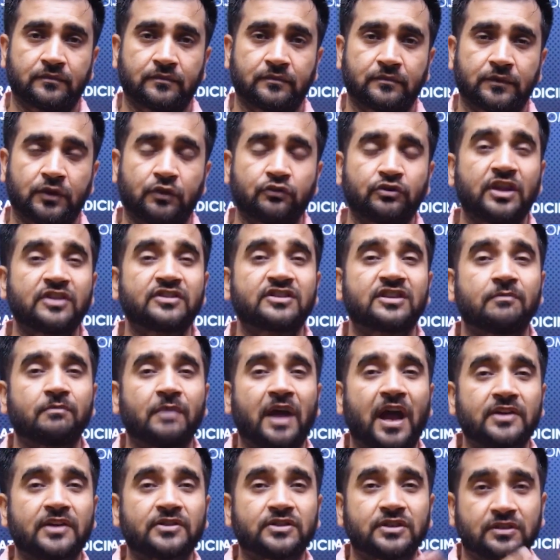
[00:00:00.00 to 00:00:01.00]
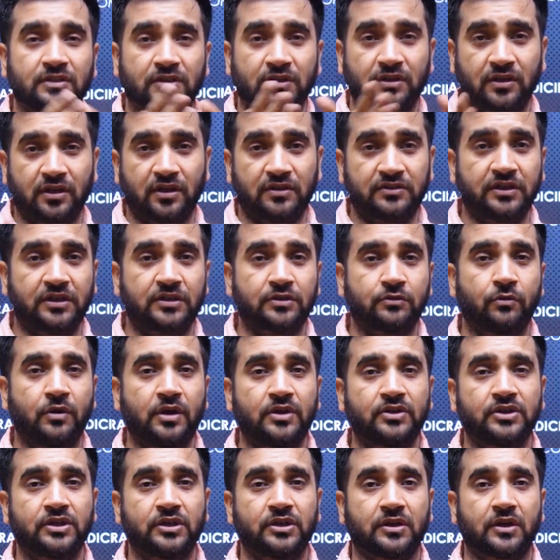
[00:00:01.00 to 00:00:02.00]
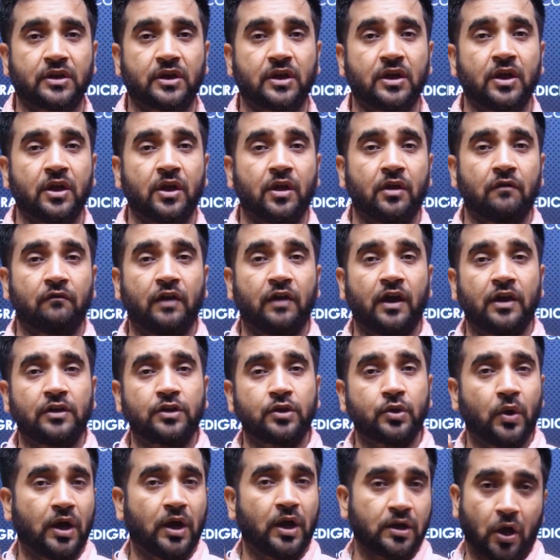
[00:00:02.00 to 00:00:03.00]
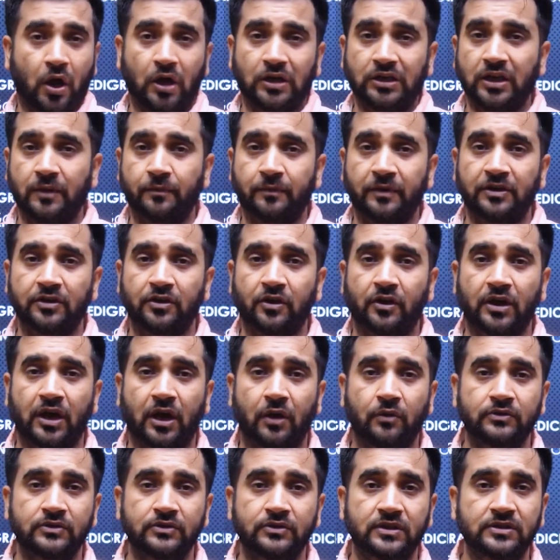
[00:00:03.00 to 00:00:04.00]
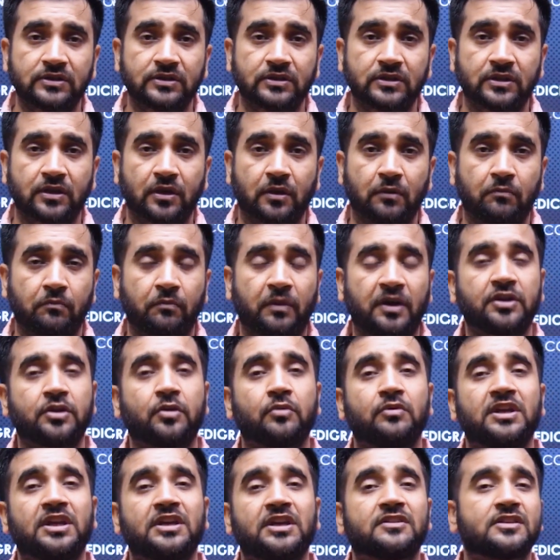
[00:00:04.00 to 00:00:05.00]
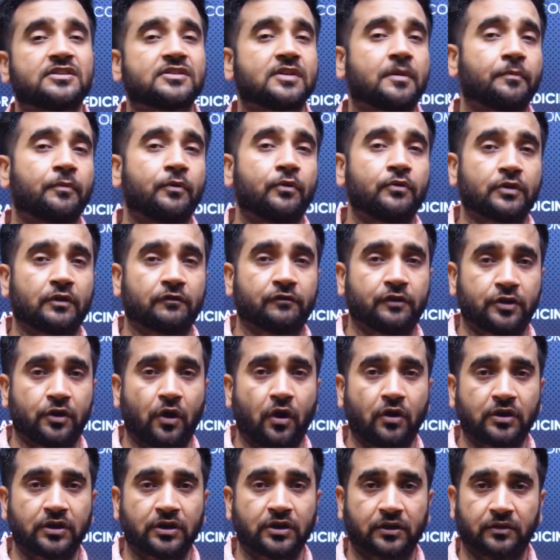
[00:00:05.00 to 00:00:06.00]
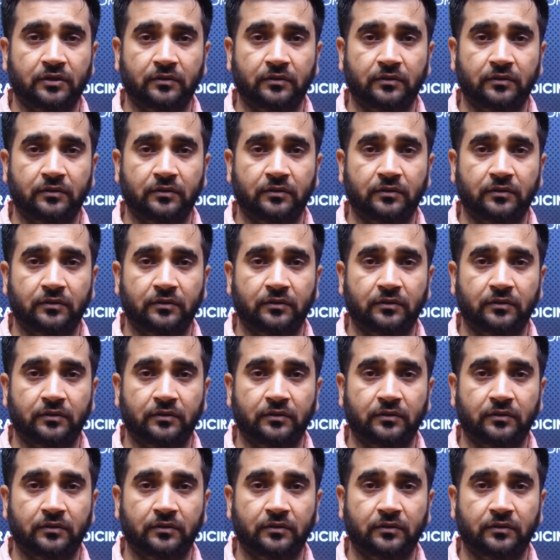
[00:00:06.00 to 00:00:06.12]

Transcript: Now just imagine a situation where you are locked up in your houses, but you need the support of a doctor.